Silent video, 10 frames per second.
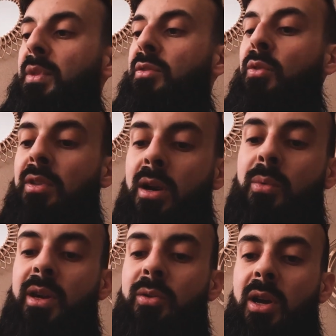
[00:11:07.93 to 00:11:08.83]
So that
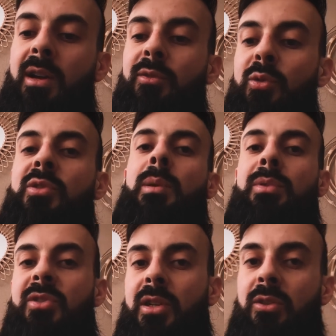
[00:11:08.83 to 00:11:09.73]
way you have two
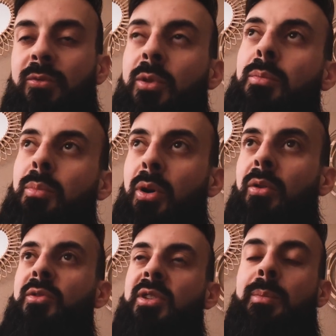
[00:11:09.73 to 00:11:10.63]
separate channels for
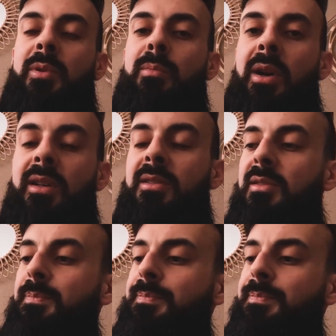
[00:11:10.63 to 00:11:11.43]
both separate mics.